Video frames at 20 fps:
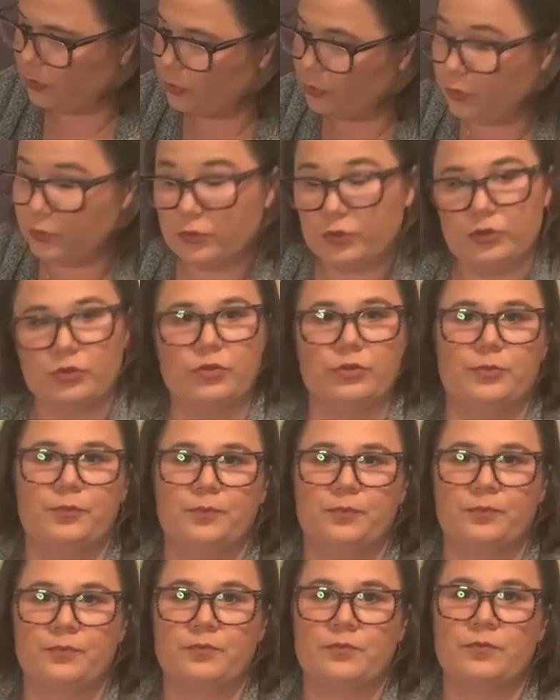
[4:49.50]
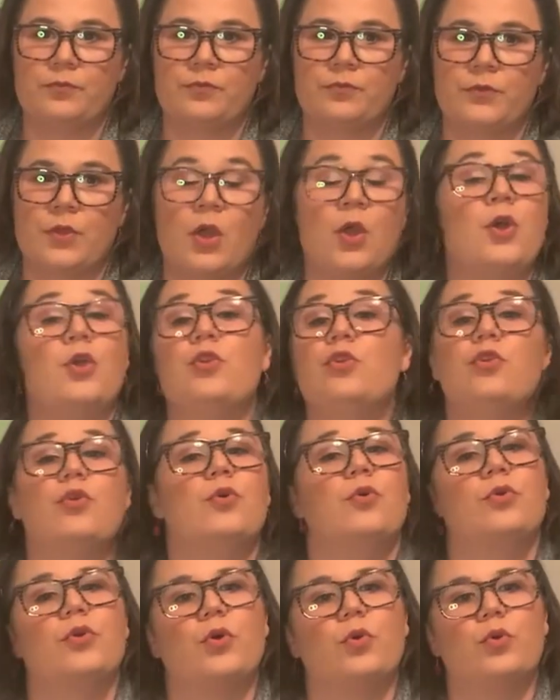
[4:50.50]
hoot.
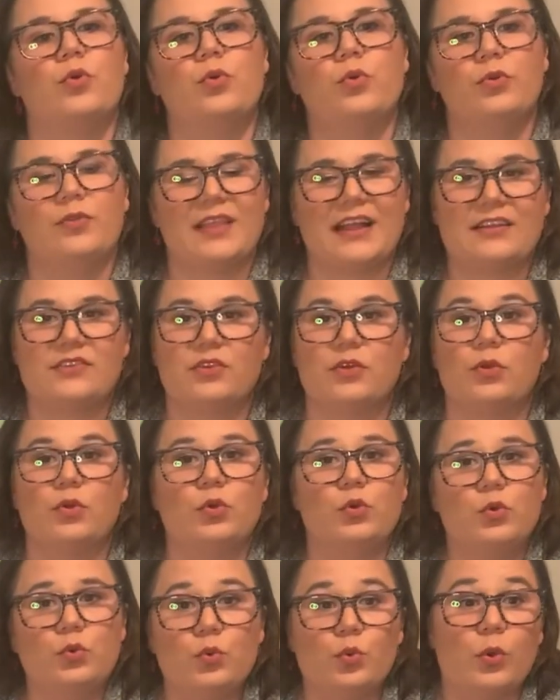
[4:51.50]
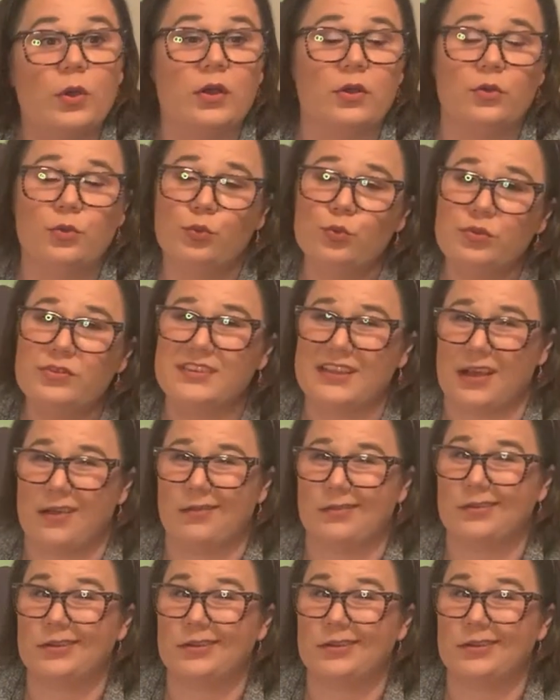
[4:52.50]
No, hoot, that's an oo sound.